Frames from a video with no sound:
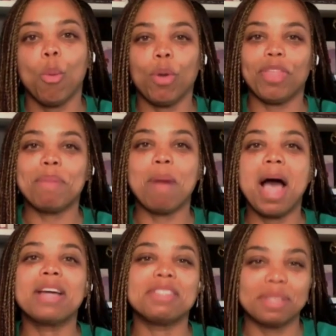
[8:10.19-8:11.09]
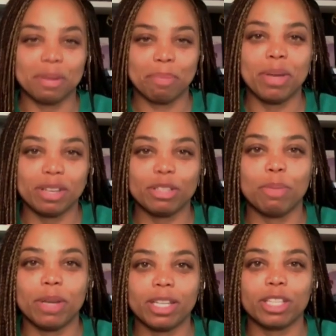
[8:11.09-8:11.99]
What they mind is the
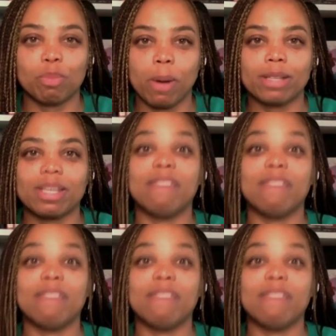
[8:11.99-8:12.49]
opinions being expressed.